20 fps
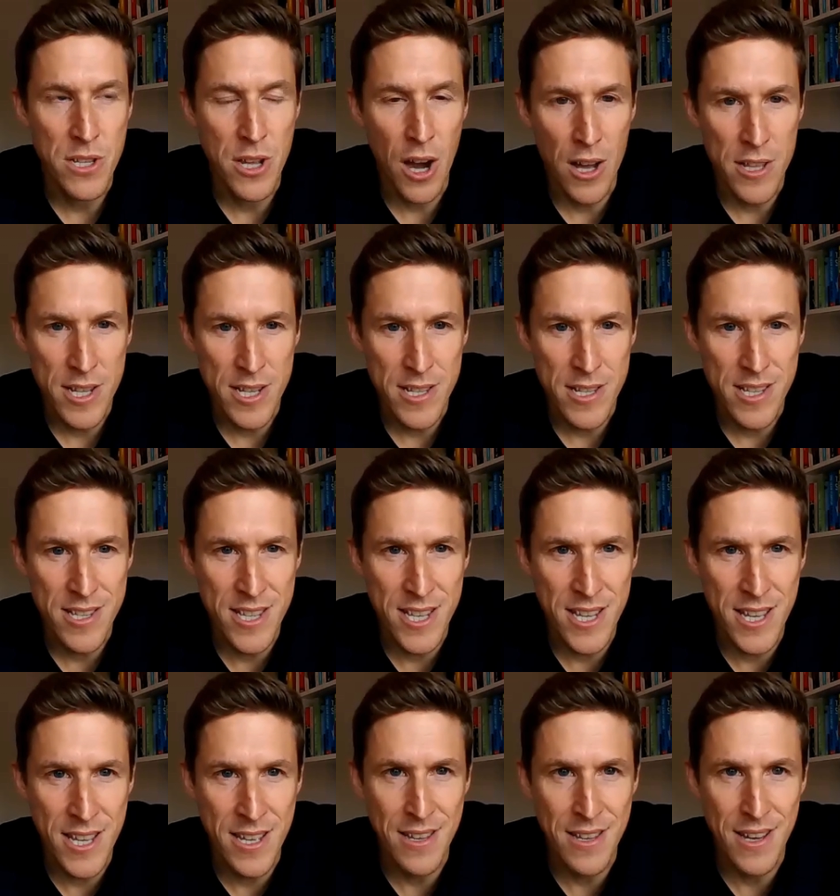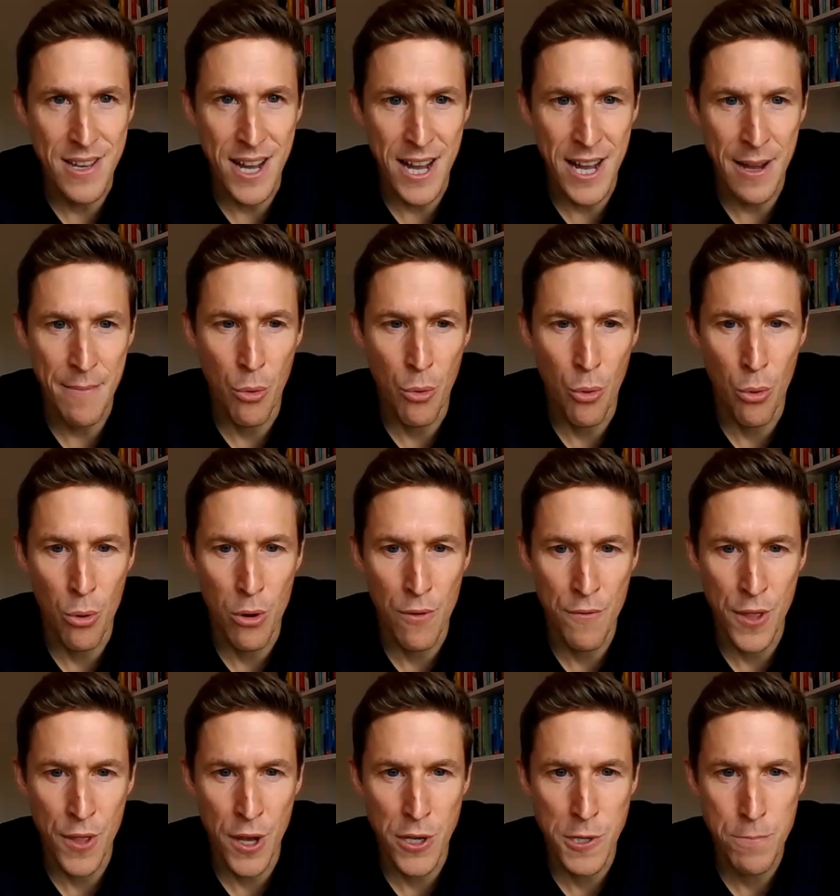We're starting to see
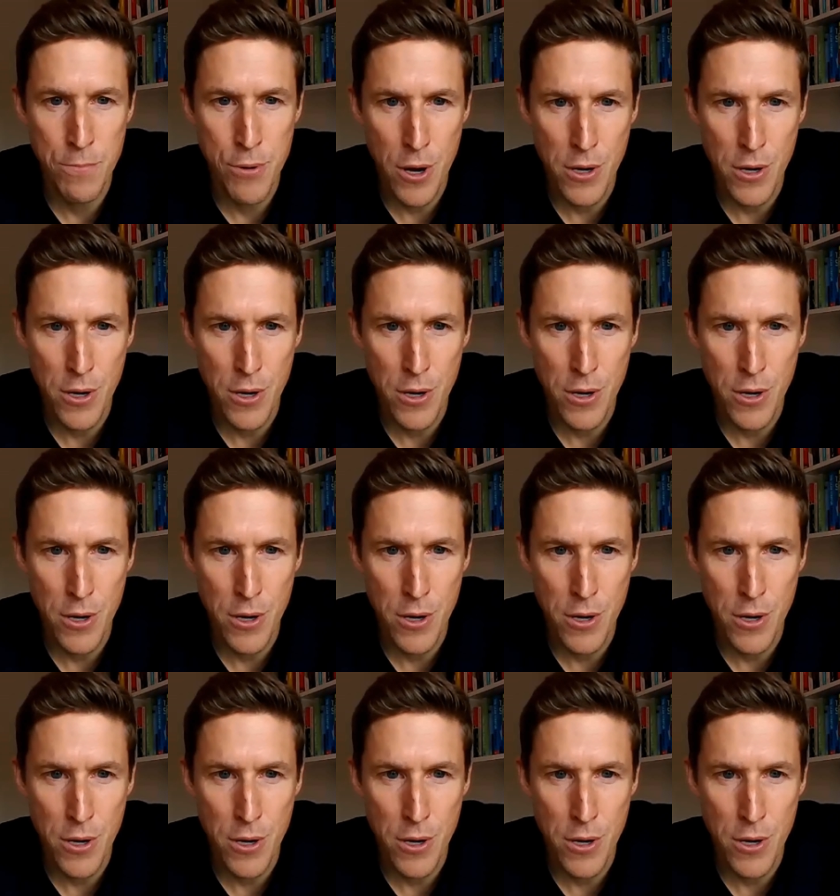more of those